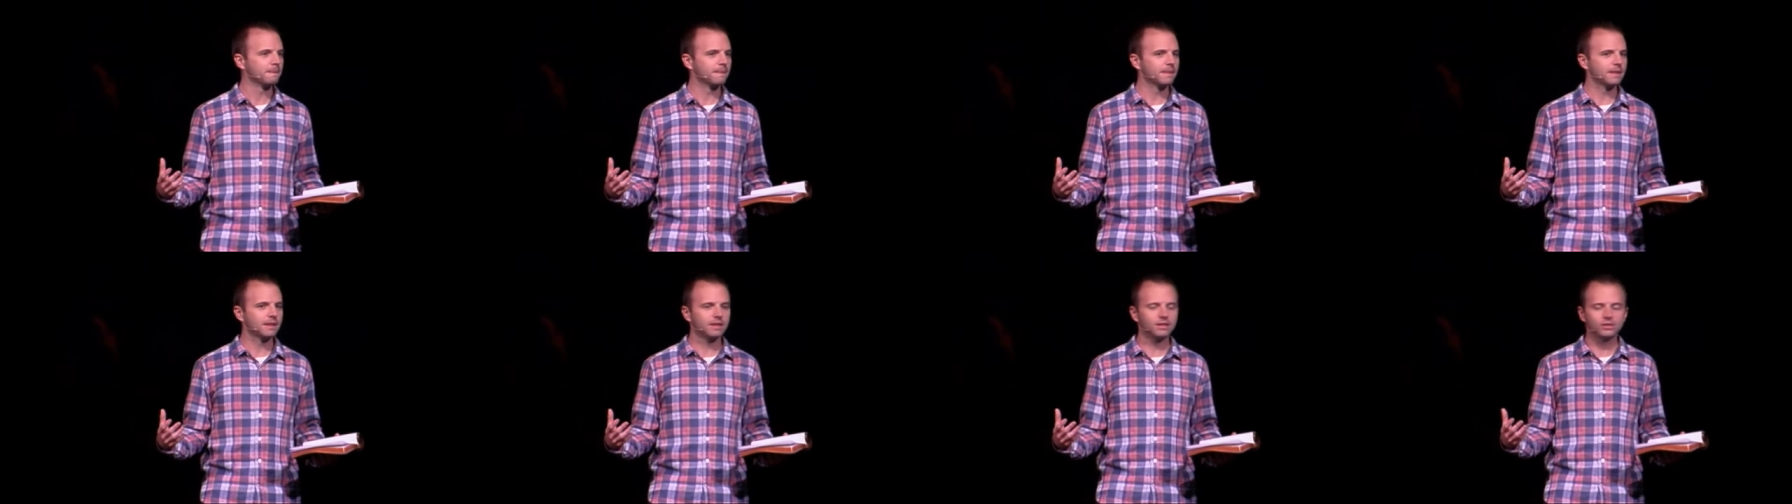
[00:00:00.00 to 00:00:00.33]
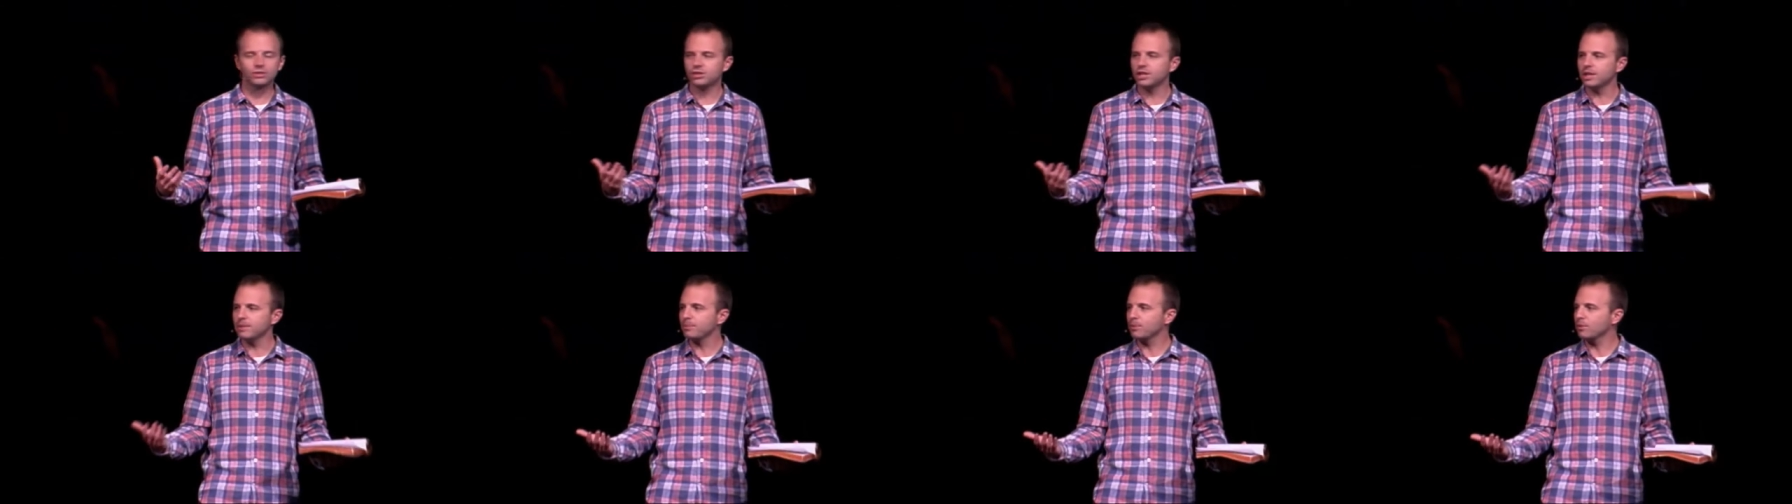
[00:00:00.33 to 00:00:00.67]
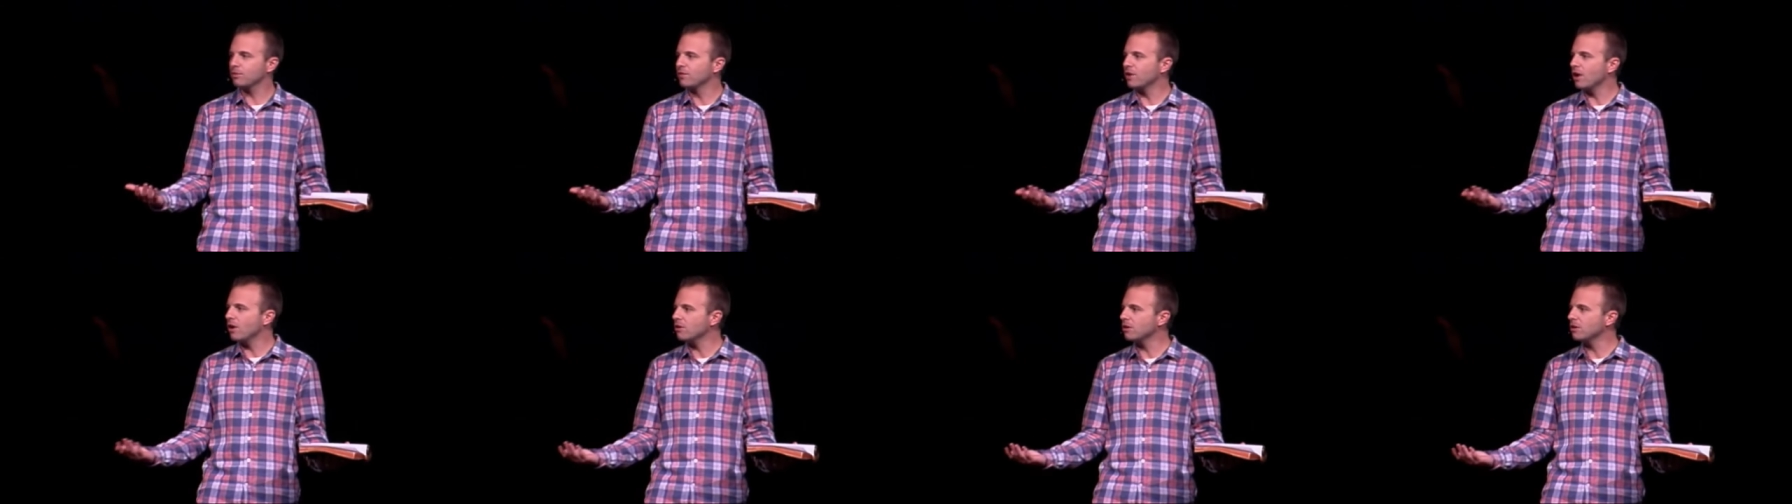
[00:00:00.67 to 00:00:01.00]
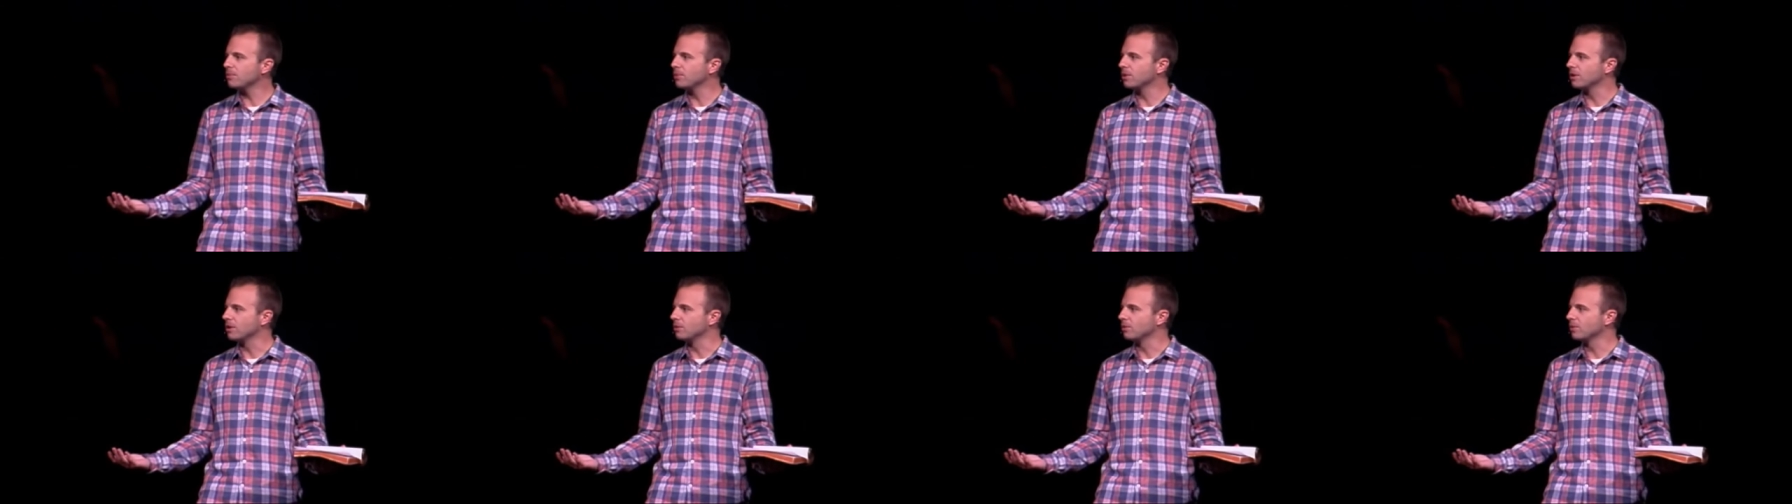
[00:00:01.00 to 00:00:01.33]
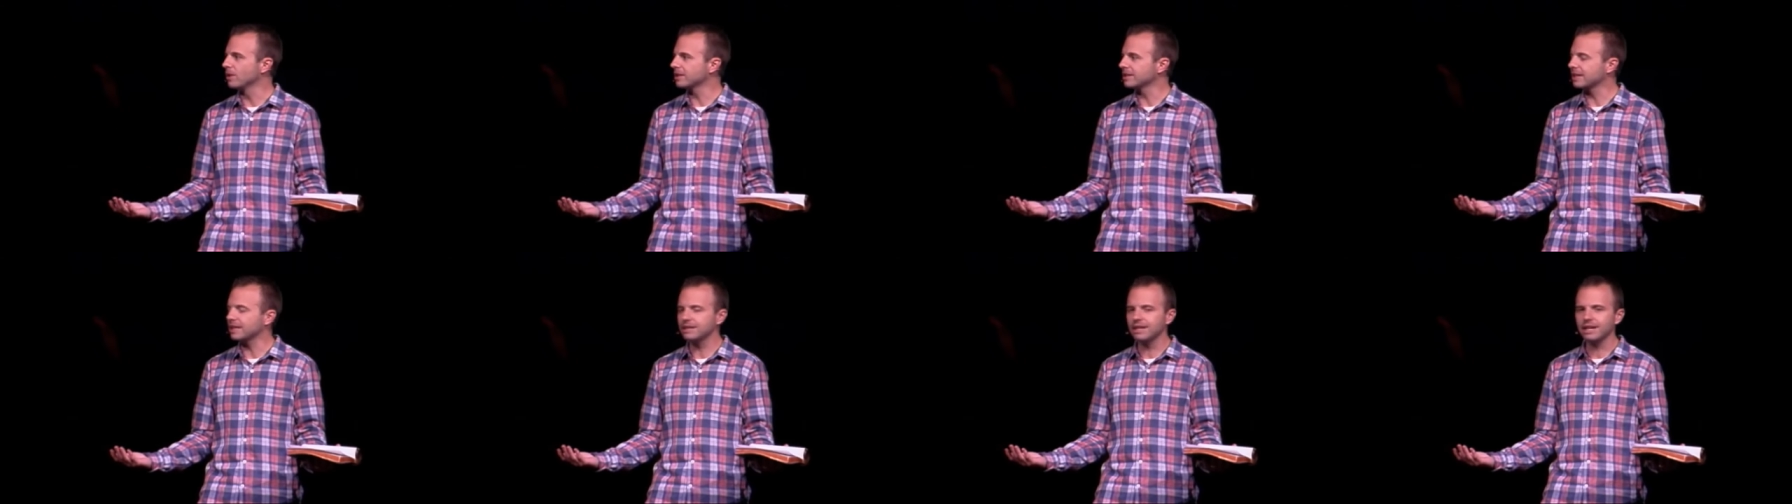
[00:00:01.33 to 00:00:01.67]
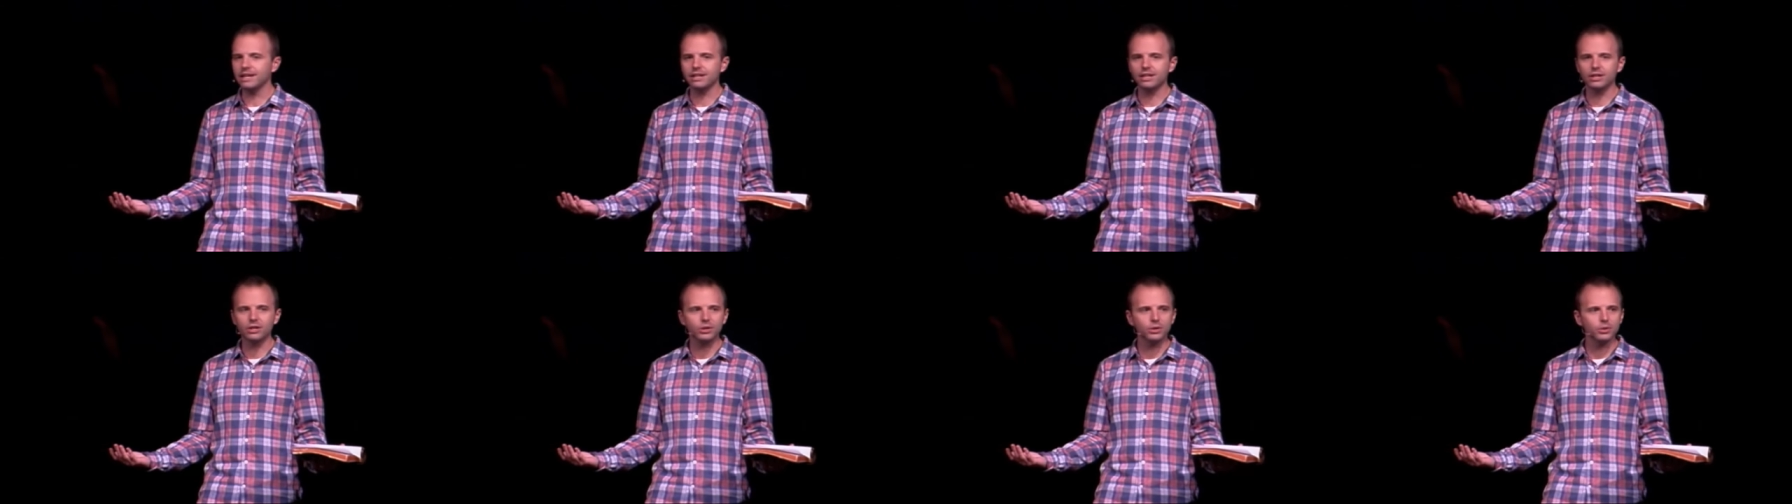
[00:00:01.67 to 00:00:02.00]
The sheep are vulnerable. What can
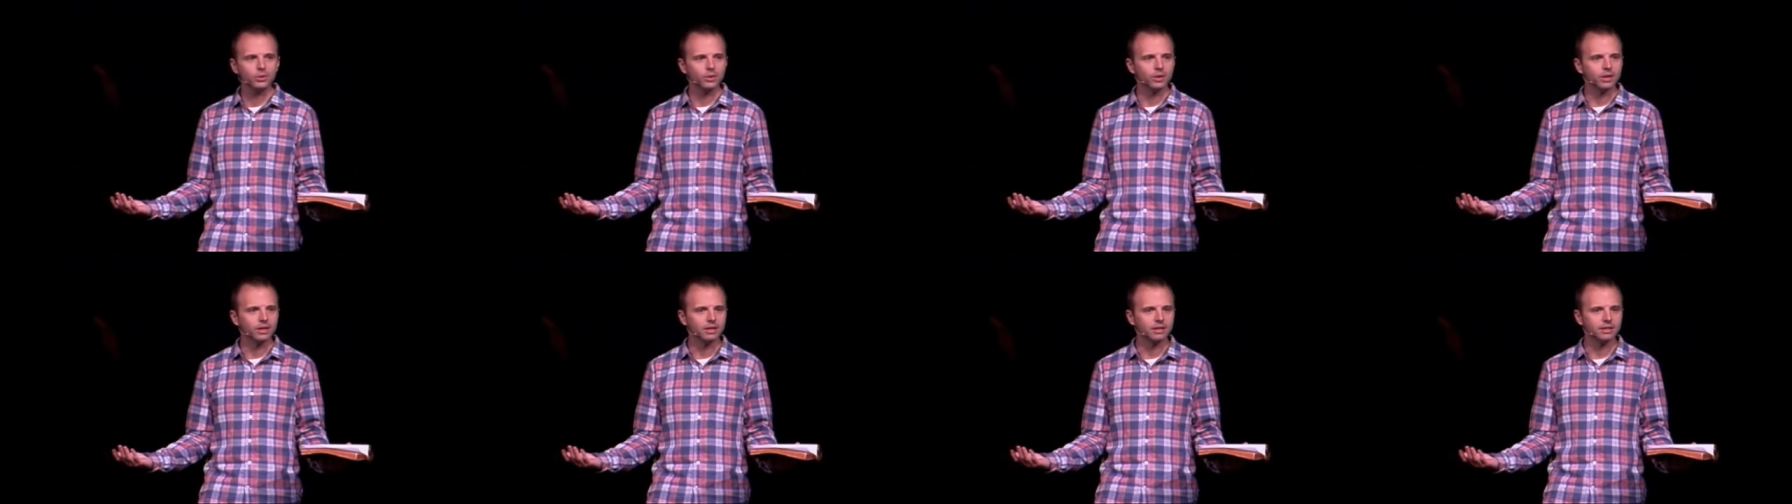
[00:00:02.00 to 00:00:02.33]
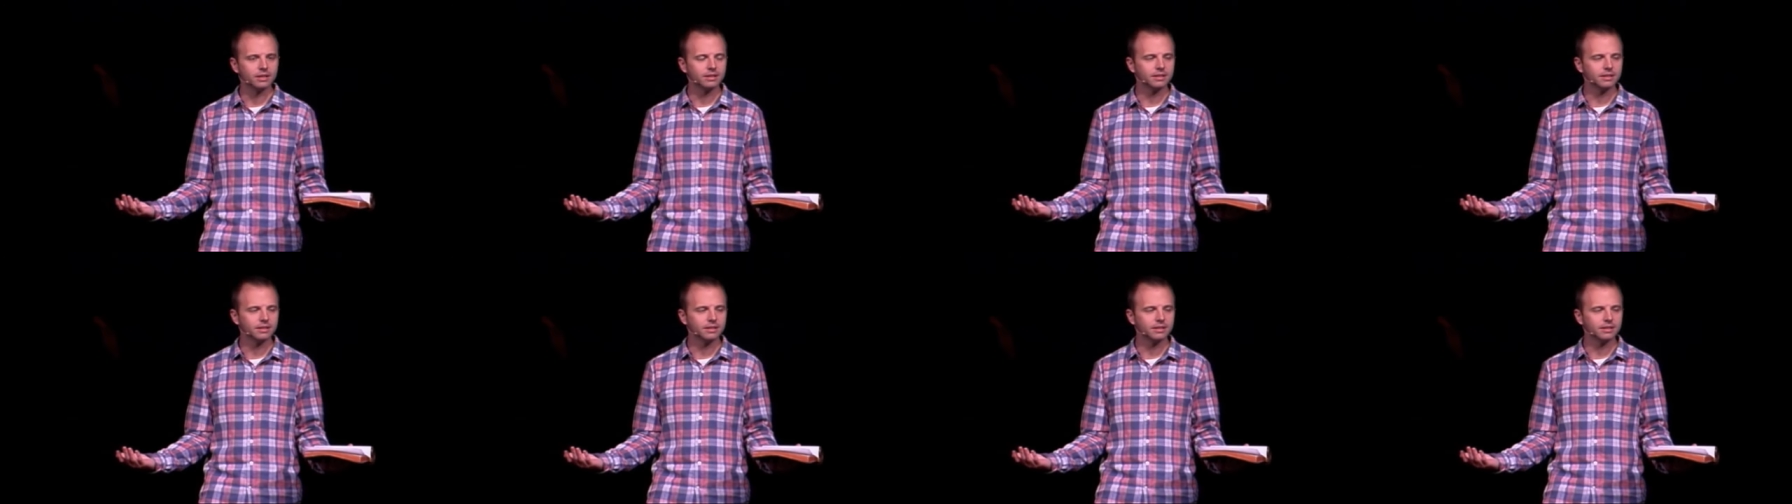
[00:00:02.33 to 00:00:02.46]
they do?